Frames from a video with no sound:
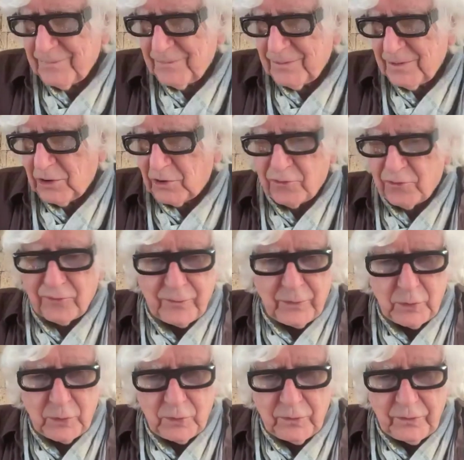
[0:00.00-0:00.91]
a
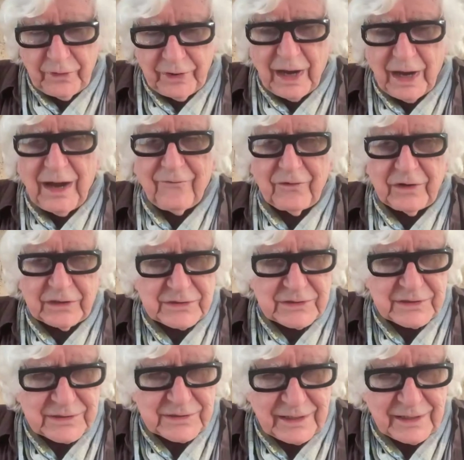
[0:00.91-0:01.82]
crude
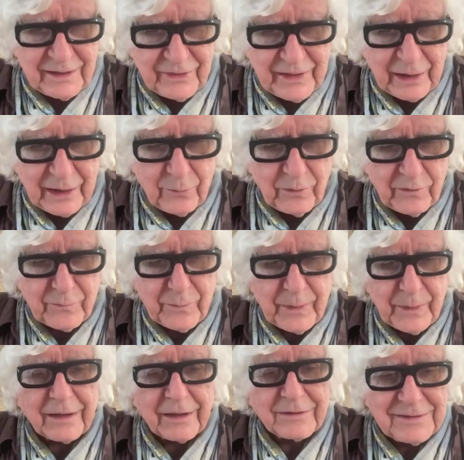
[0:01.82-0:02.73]
novice in that
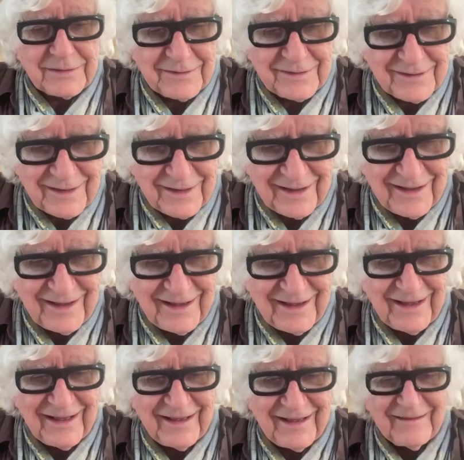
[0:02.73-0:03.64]
respect.
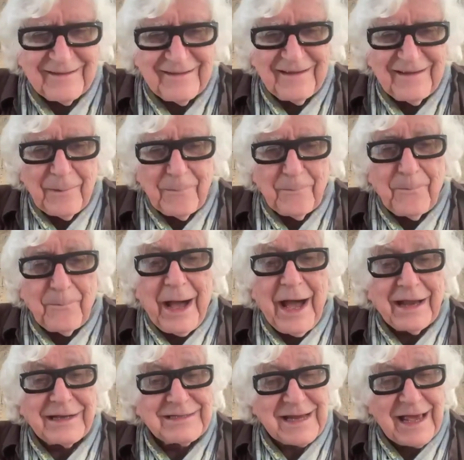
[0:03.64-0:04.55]

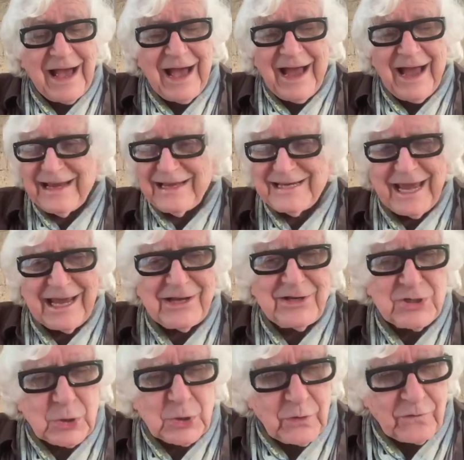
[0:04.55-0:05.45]
But I
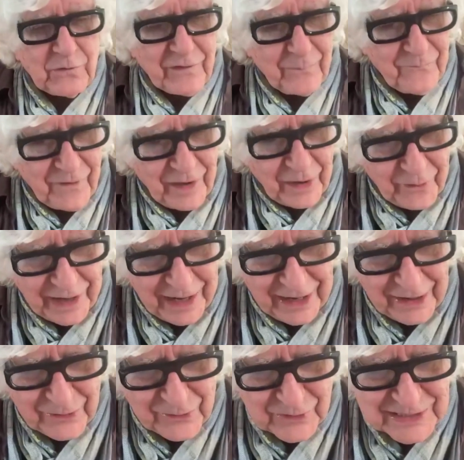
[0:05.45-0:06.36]
did do some
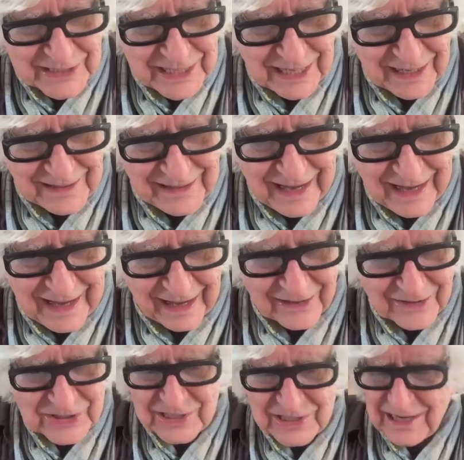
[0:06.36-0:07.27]
very interesting
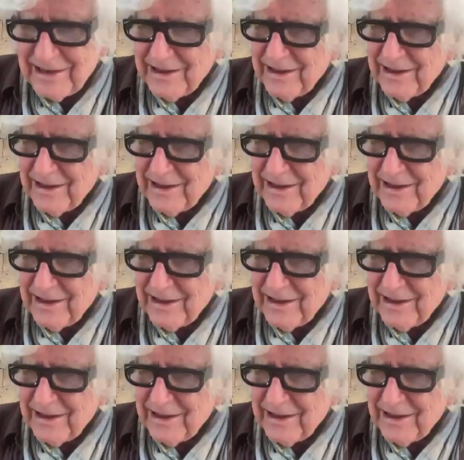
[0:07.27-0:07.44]
things.